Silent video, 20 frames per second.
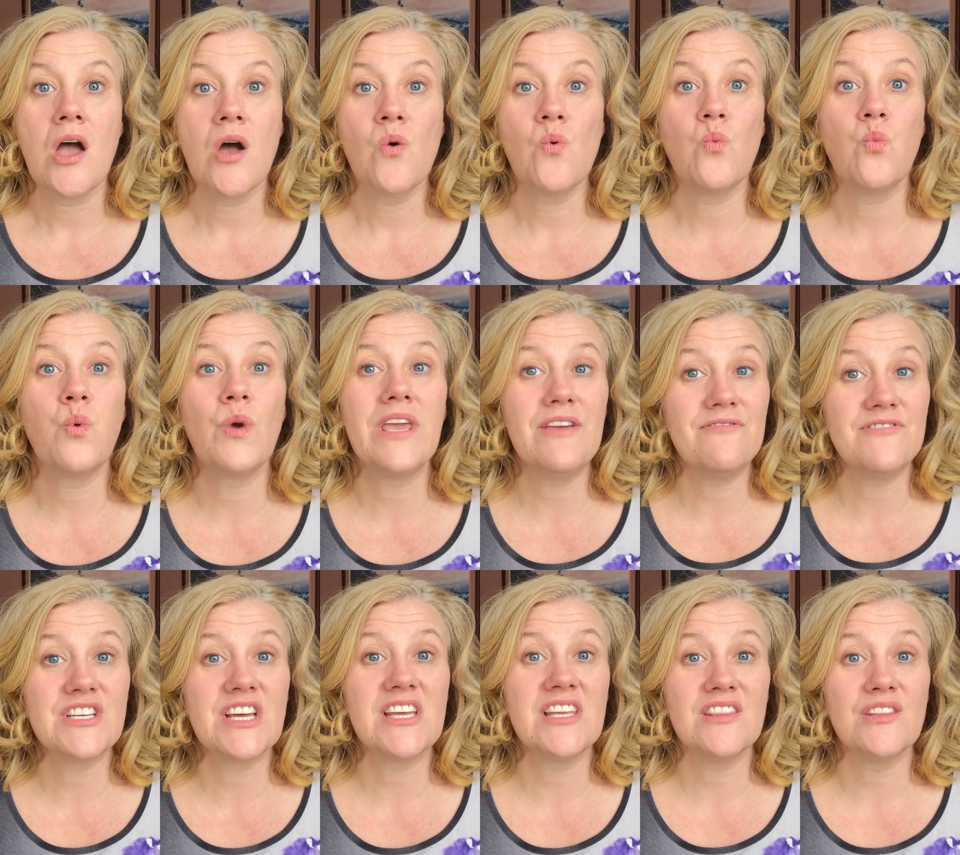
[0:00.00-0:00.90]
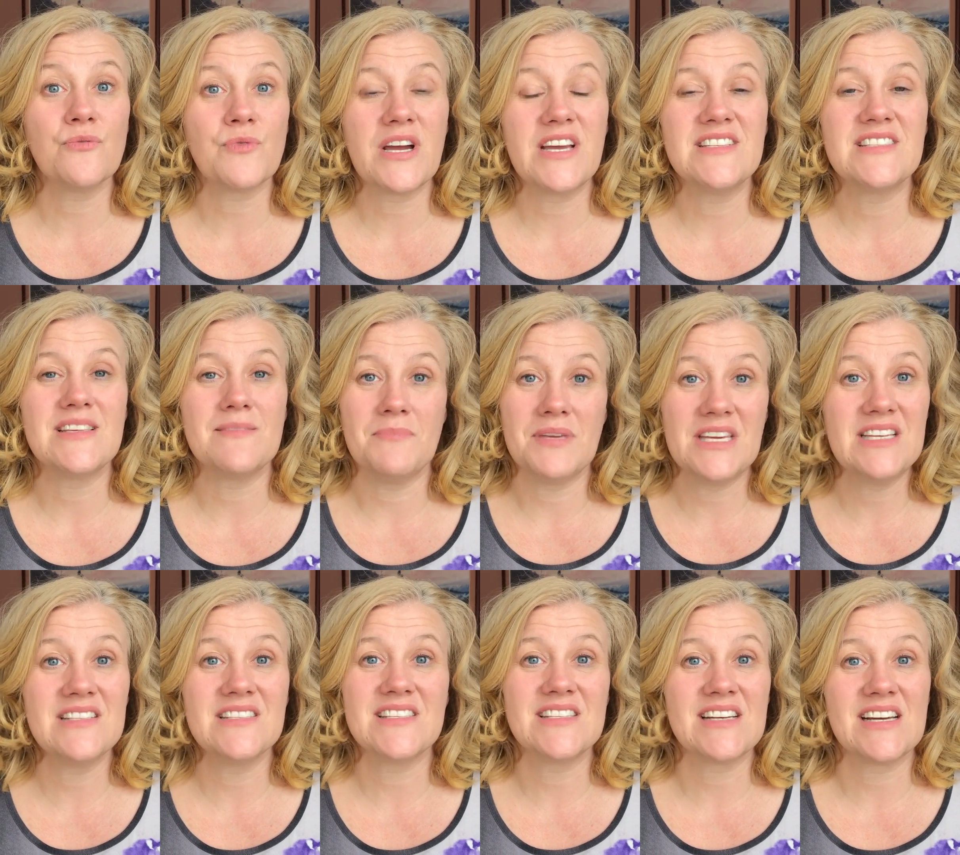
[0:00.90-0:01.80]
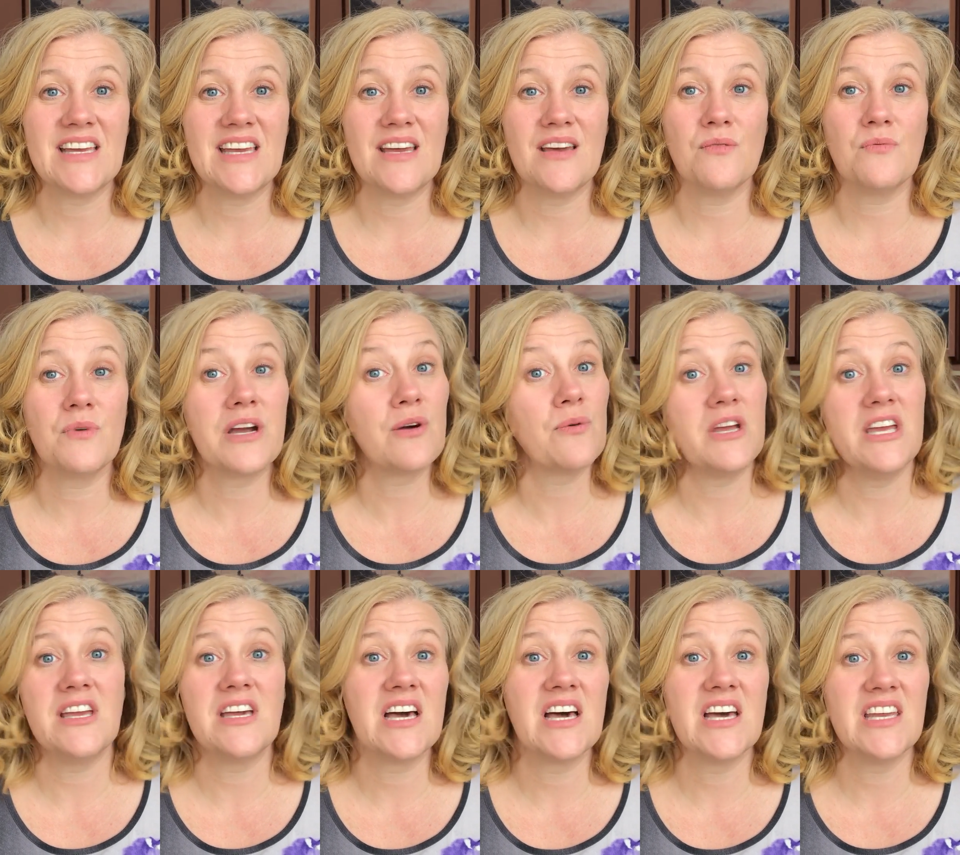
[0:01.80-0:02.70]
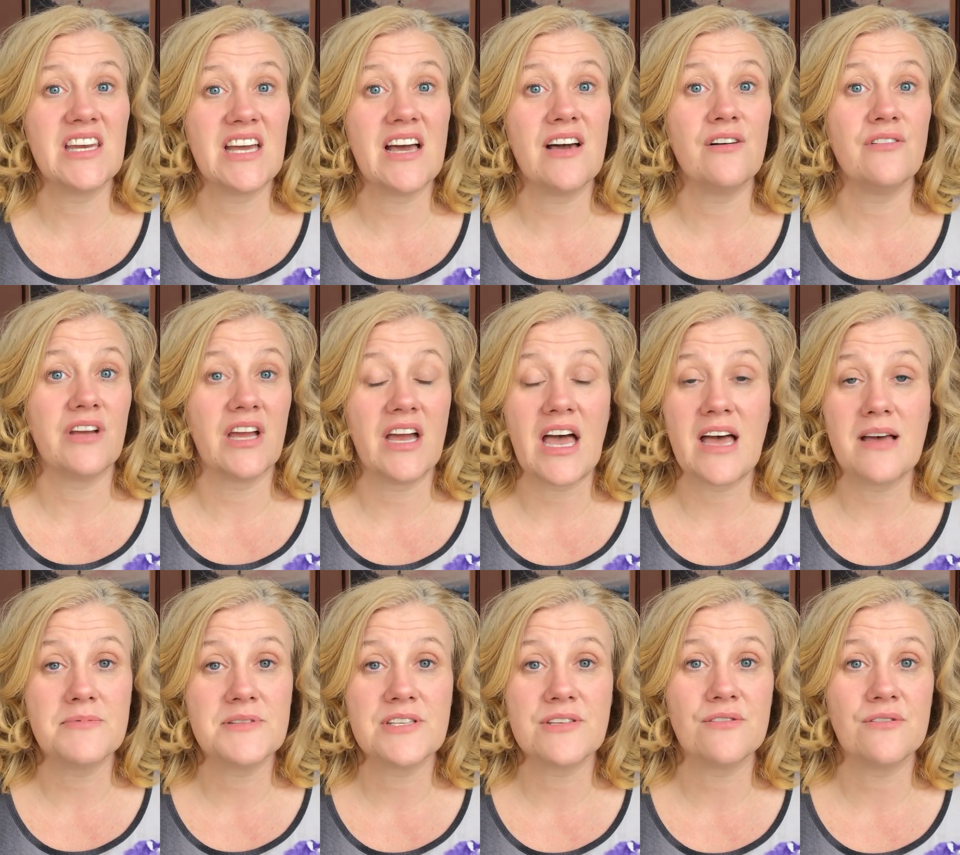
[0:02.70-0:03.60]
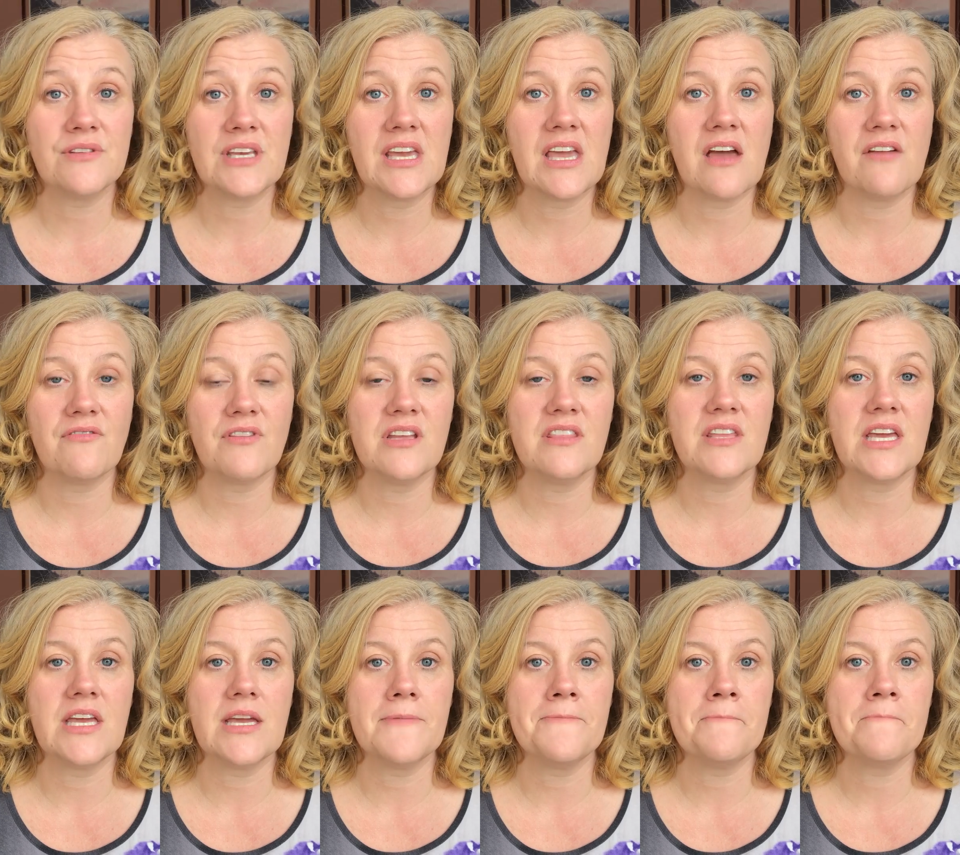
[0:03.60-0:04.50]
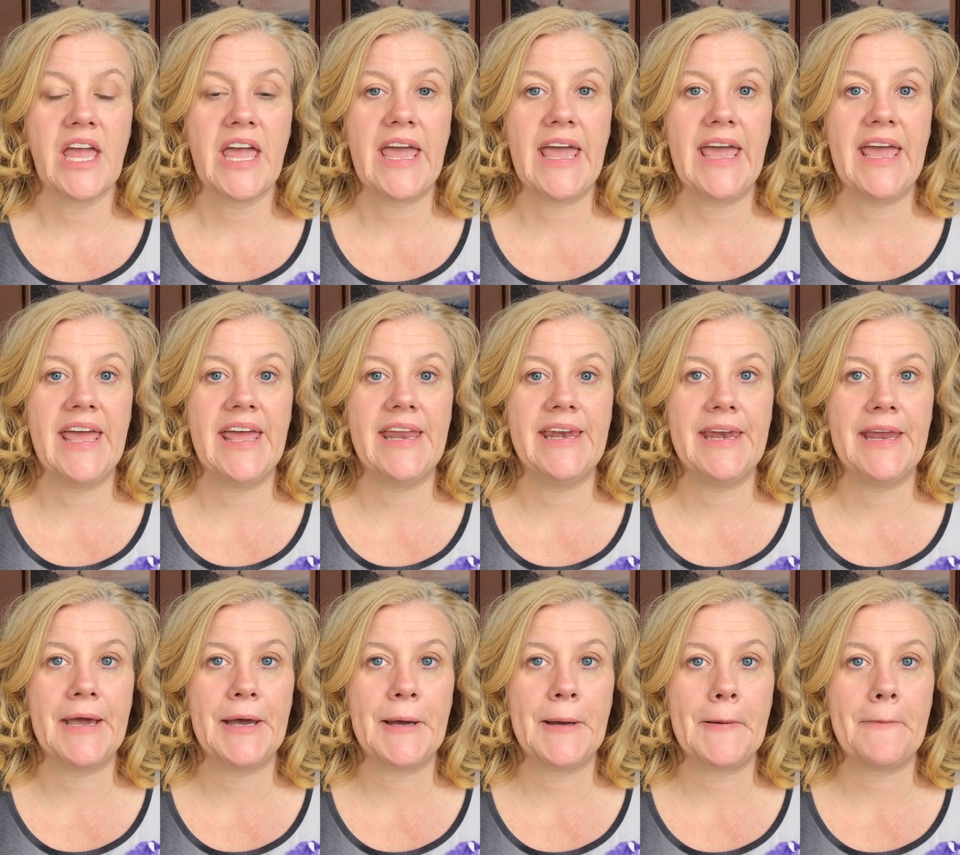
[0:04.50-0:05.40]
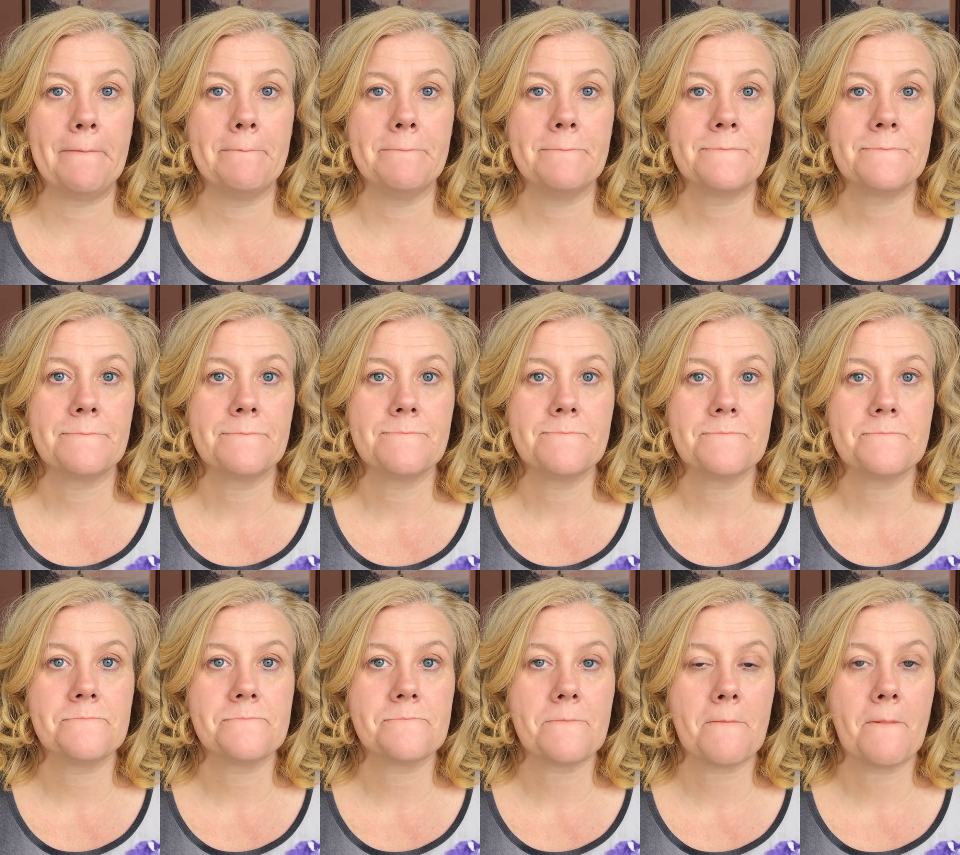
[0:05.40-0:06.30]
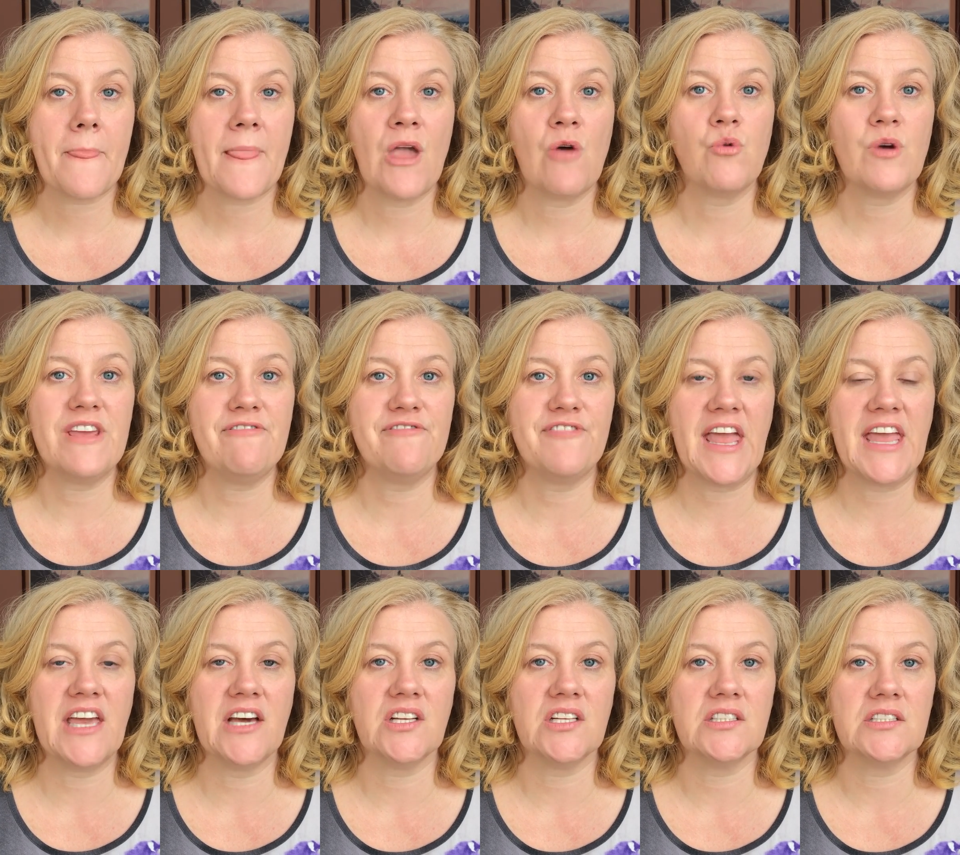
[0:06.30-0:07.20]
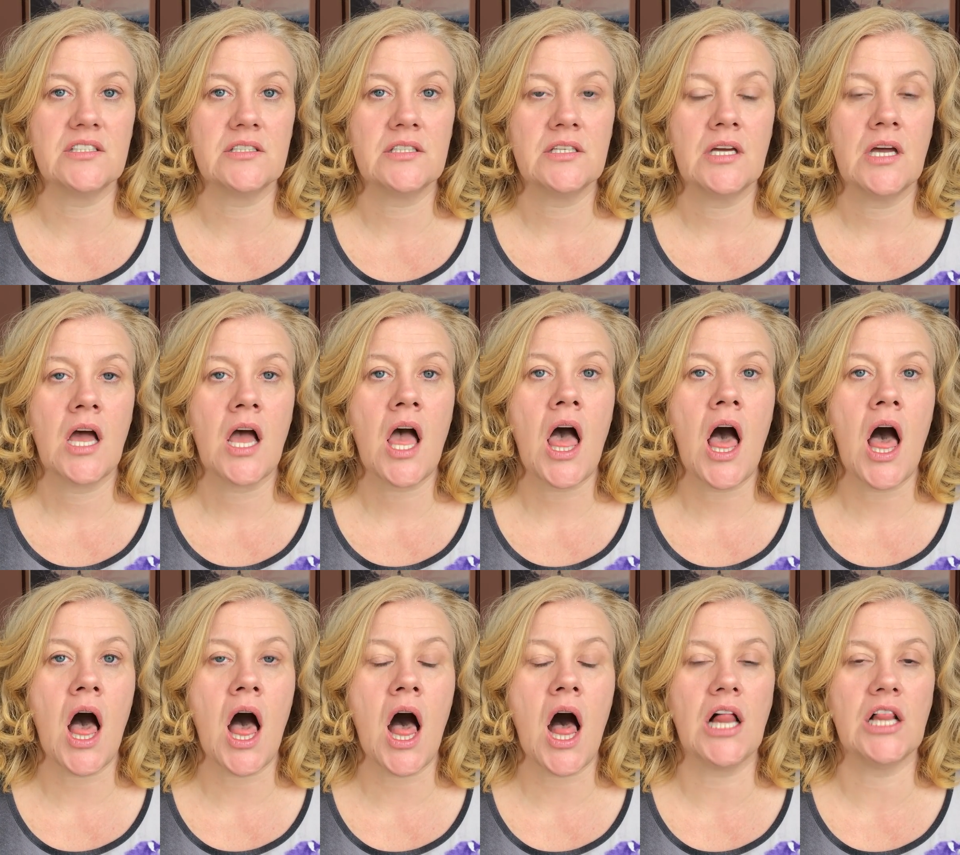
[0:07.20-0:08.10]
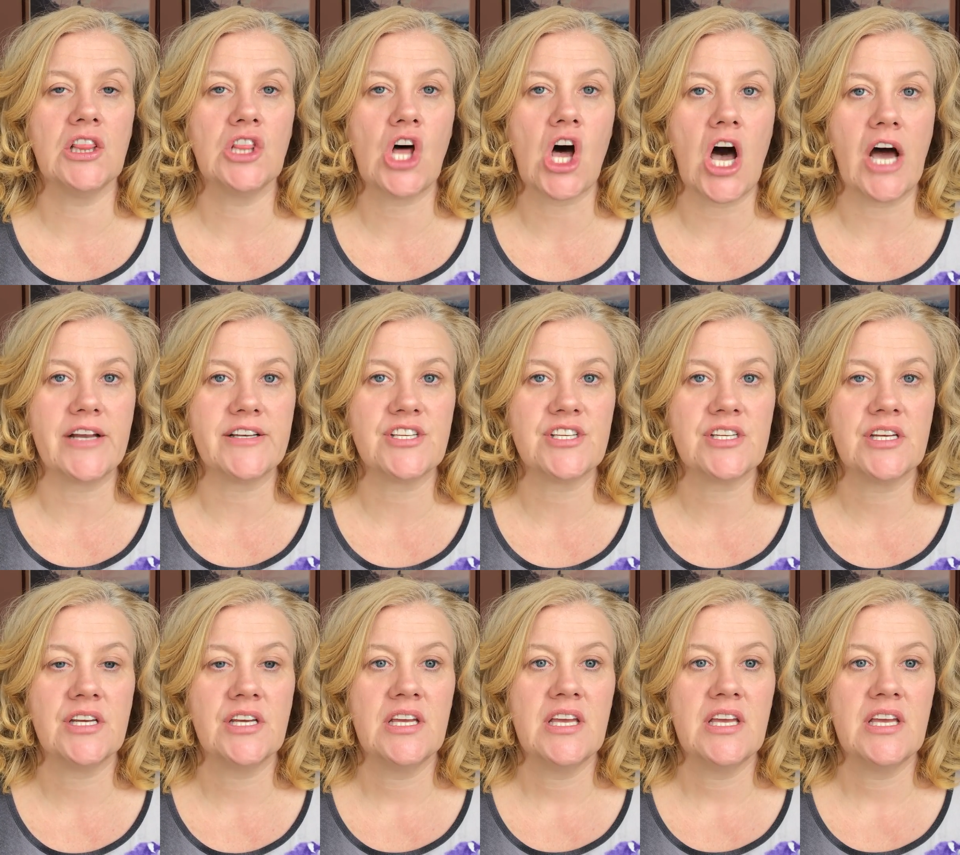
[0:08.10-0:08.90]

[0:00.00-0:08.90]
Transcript: we've done the rice and beans diet where we cut out absolutely everything, and um, we failed a lot